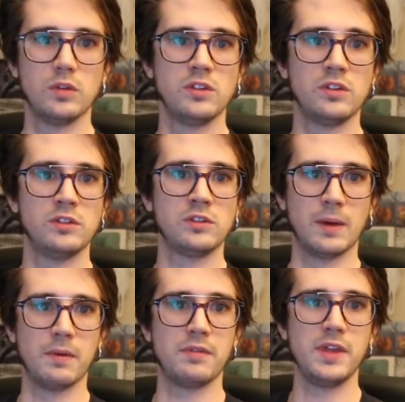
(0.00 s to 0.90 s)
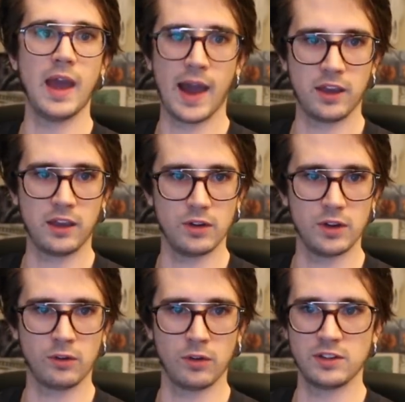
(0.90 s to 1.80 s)
some of the accurate
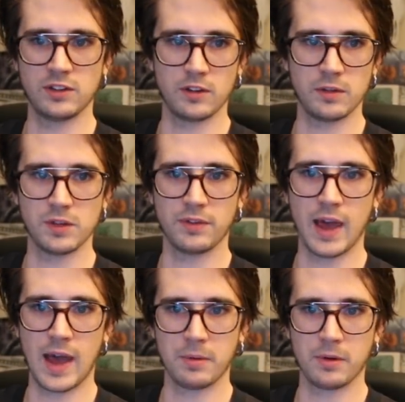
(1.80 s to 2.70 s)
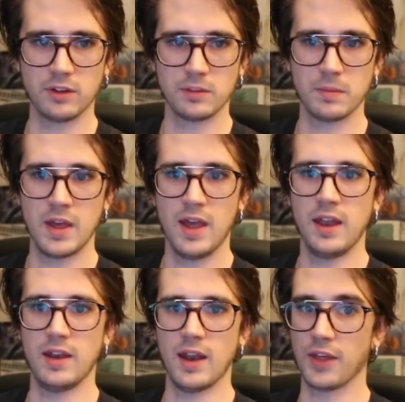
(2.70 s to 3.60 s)
criticisms of capitalism.
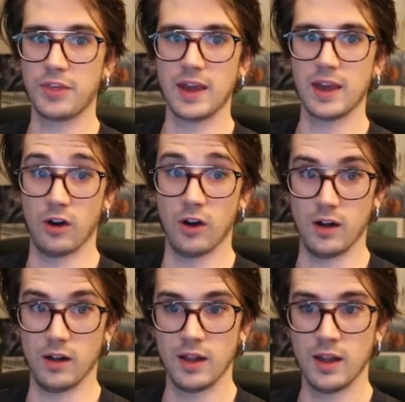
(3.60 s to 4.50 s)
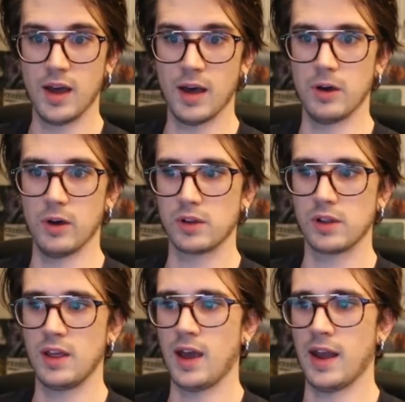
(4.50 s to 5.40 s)
Nothing at all about
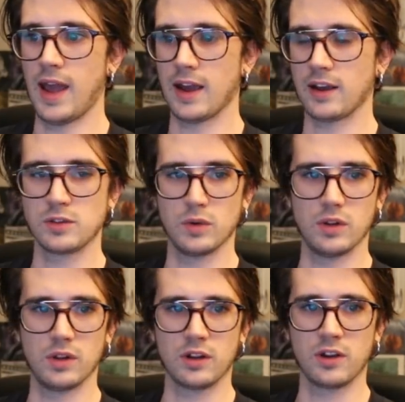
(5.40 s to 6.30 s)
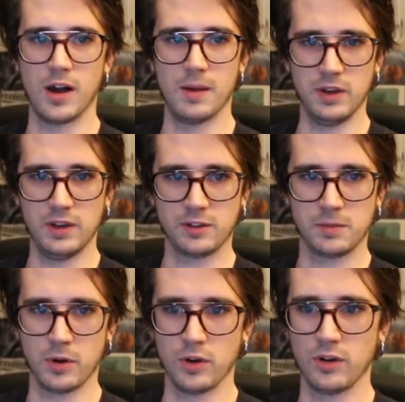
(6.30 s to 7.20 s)
an actual communist
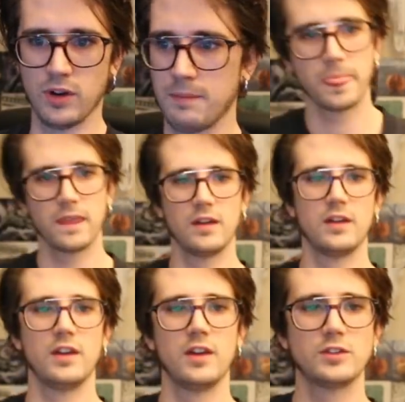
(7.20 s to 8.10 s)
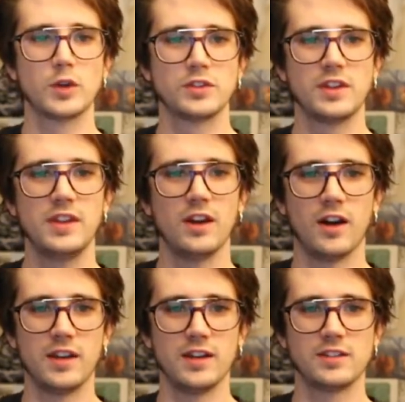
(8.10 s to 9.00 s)
program. So I was in the
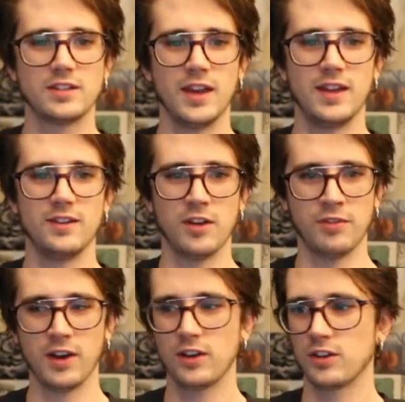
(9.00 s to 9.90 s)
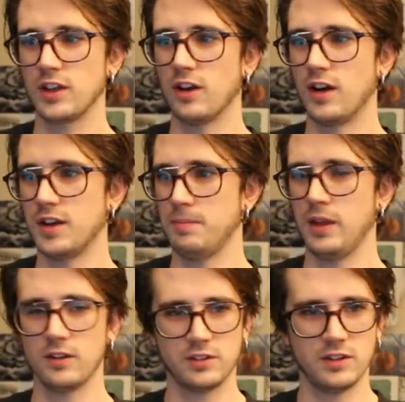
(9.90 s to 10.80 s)
audience, and very early on in
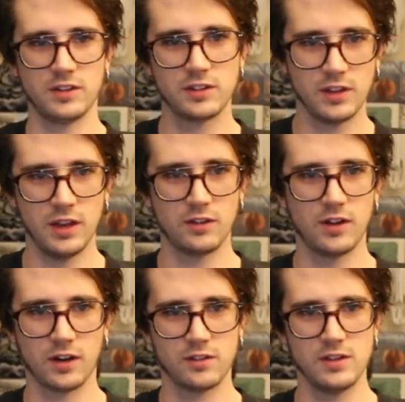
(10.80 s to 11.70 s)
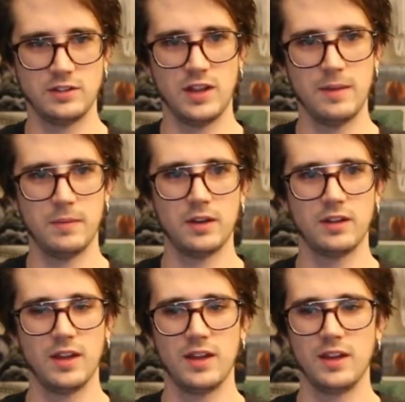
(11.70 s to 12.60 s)
Peterson's introductory statement,
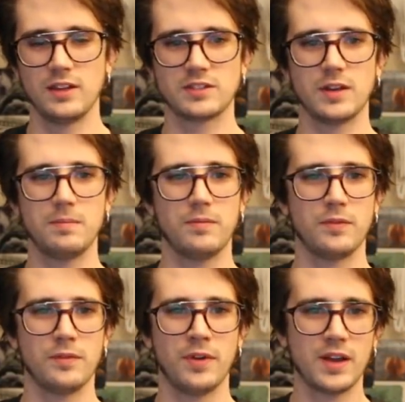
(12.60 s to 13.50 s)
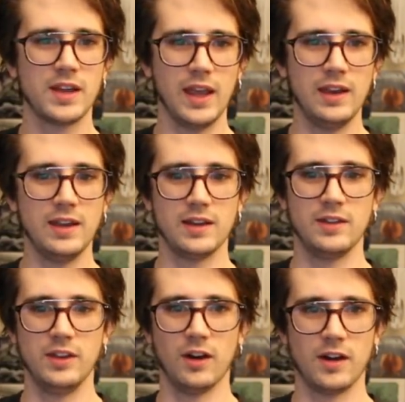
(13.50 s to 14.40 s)
some fucking idiot in
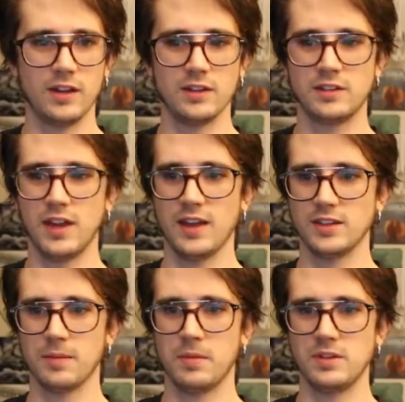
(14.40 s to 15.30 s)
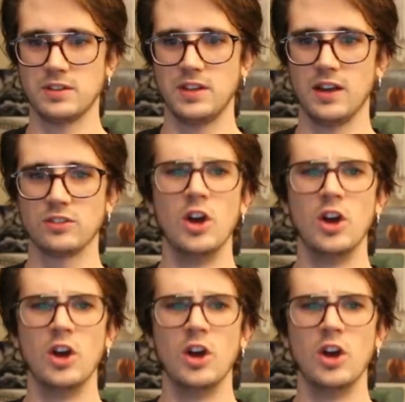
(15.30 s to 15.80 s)
the audience stands up and just yells,